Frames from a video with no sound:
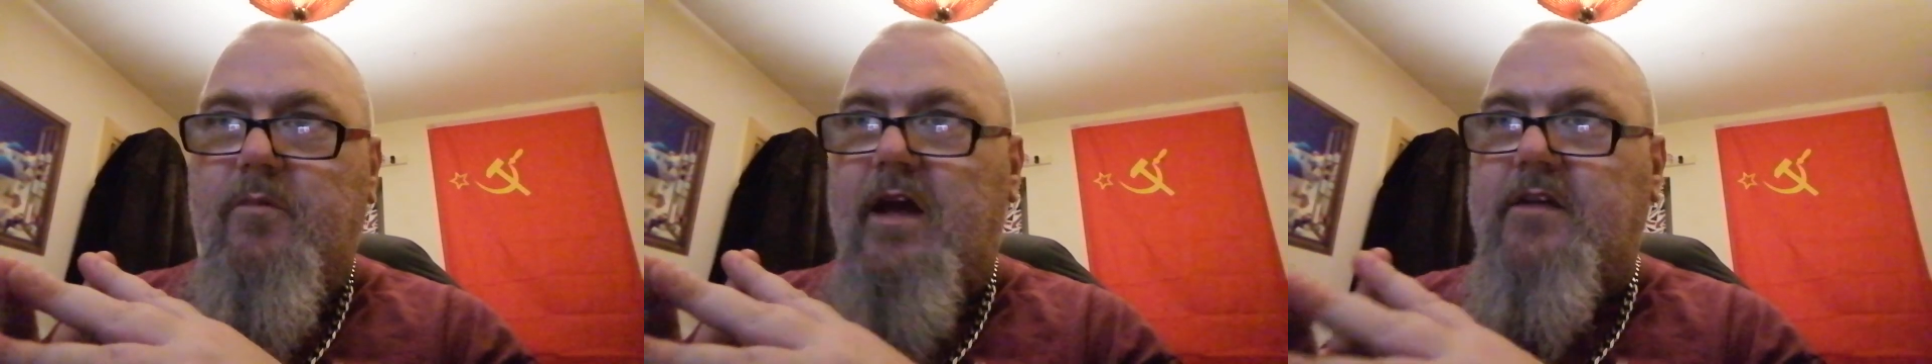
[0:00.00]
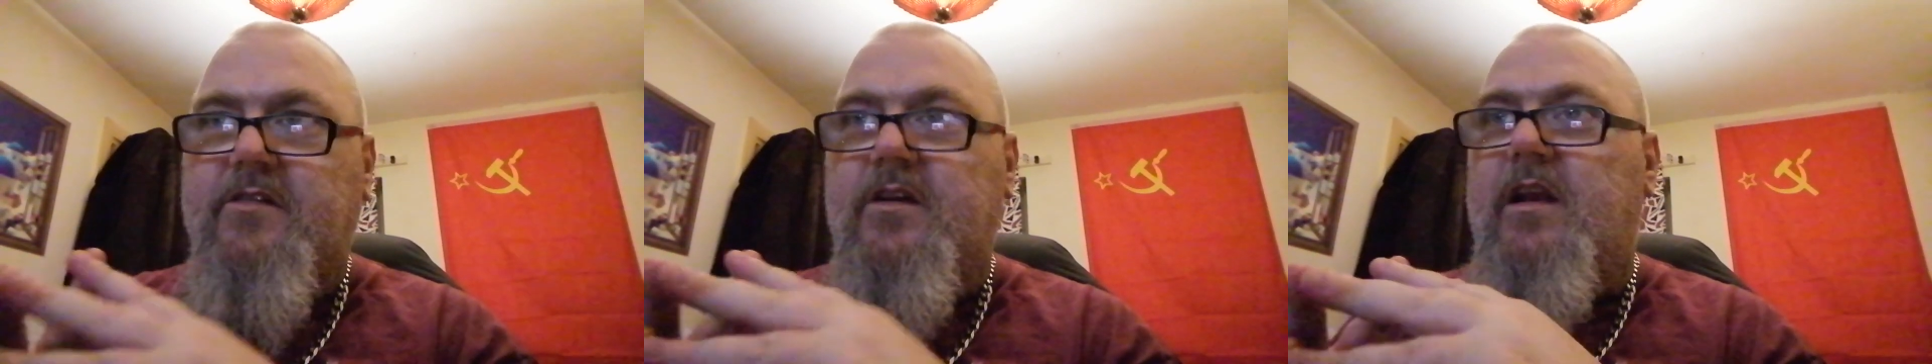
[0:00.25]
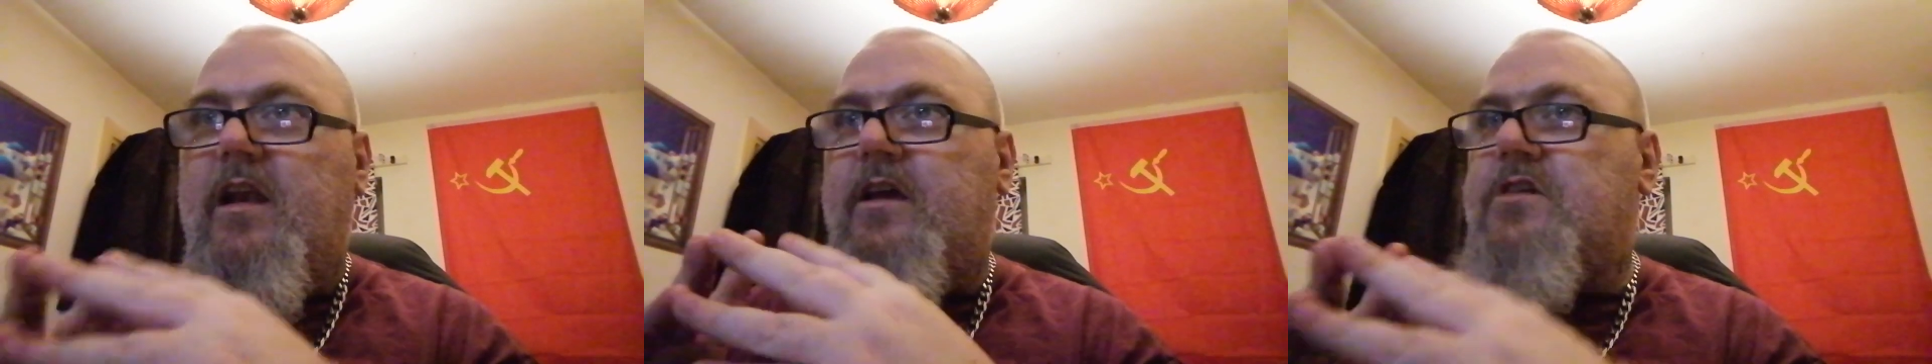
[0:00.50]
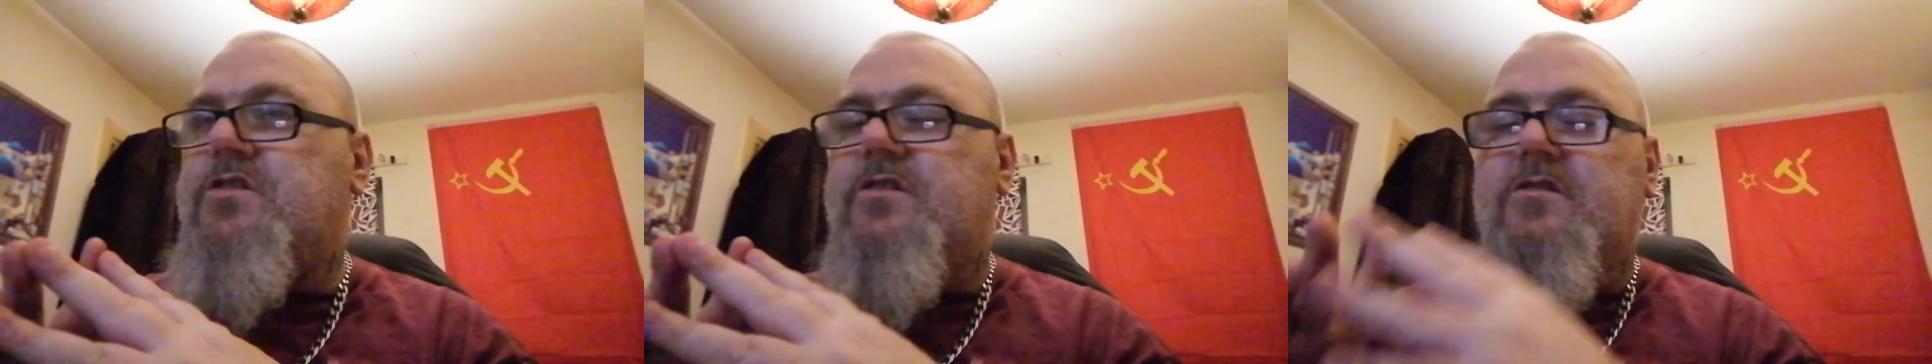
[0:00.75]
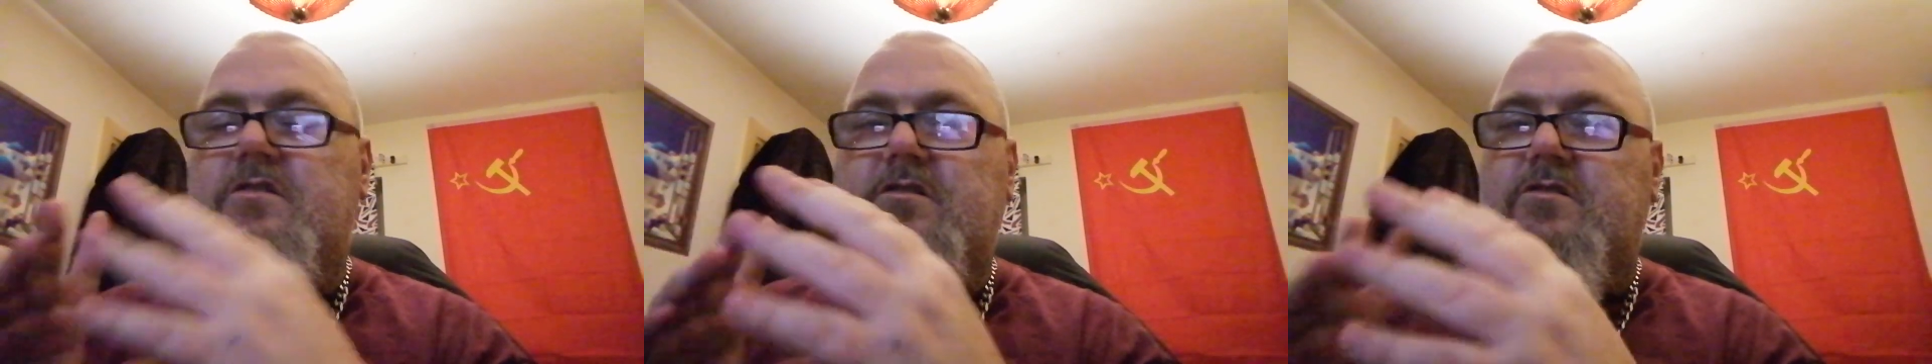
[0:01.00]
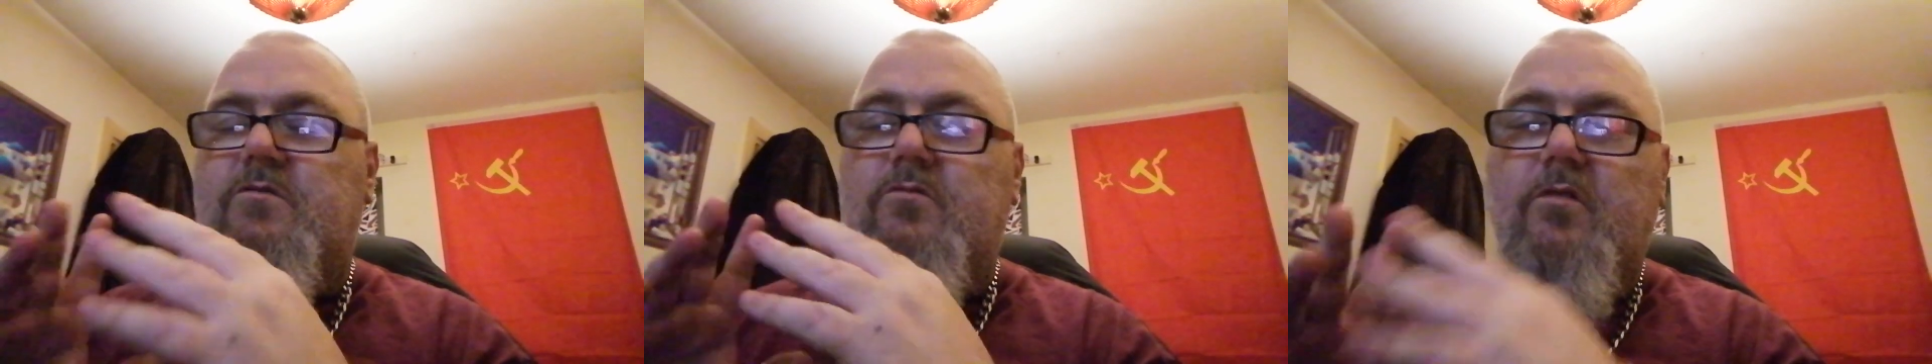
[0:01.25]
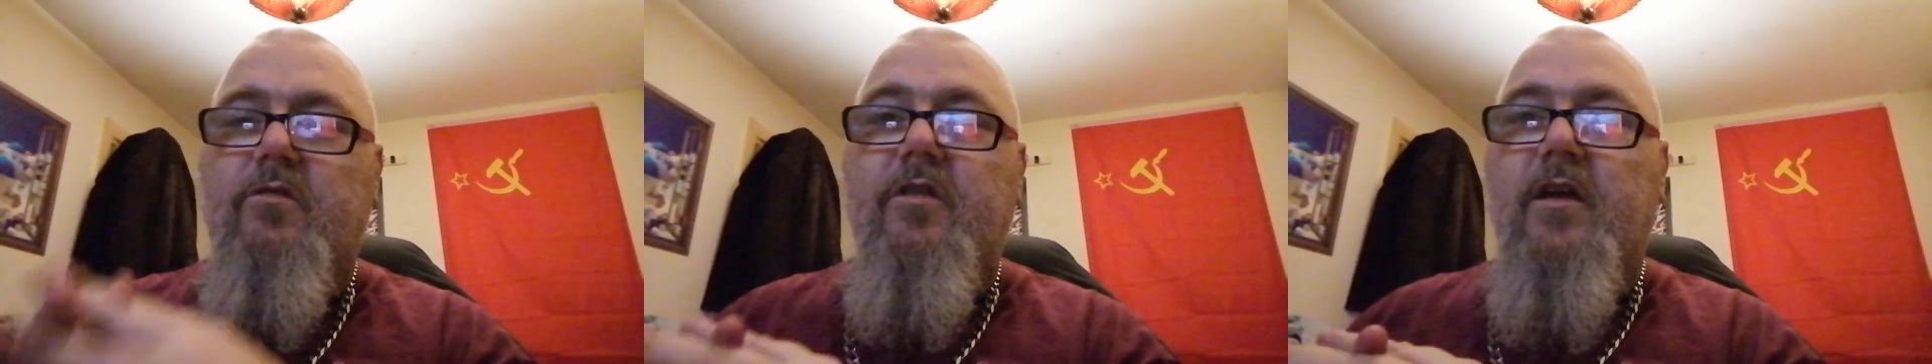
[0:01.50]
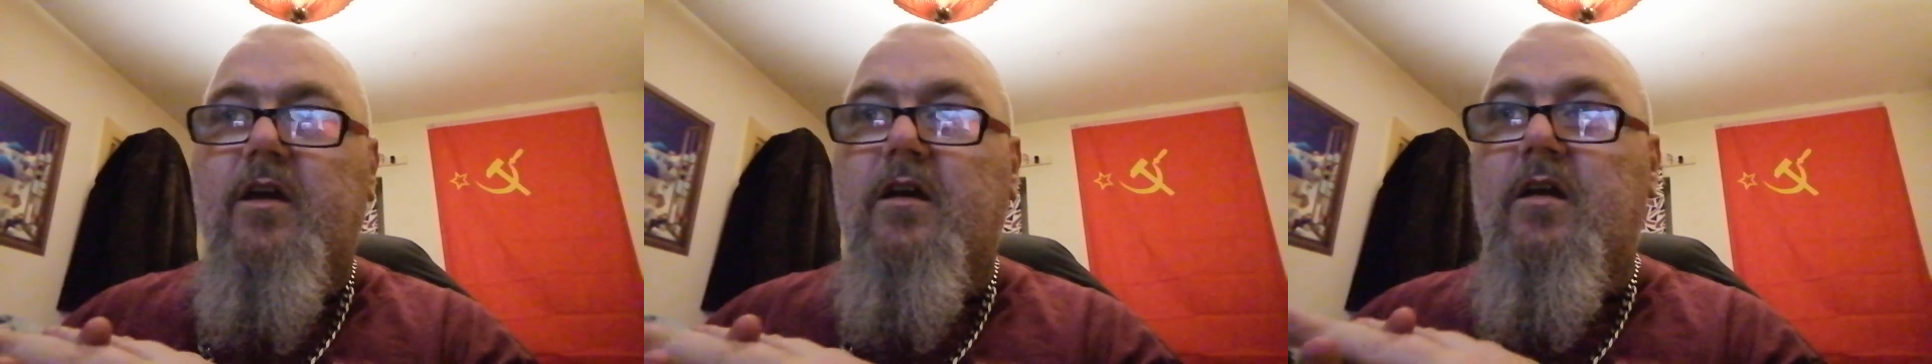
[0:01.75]
as collections, sort of
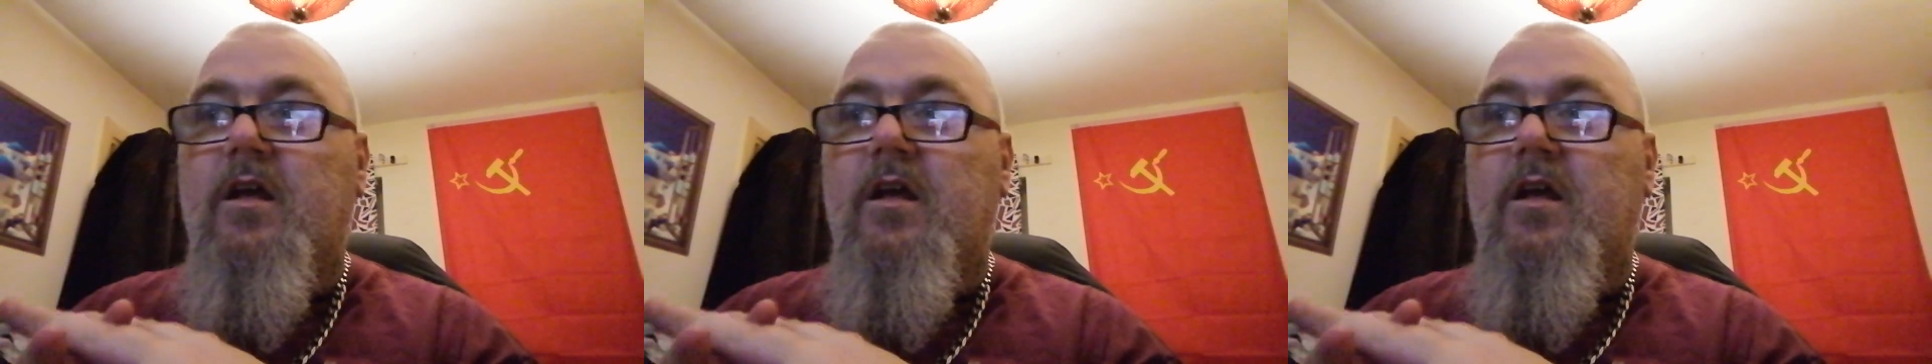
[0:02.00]
thing.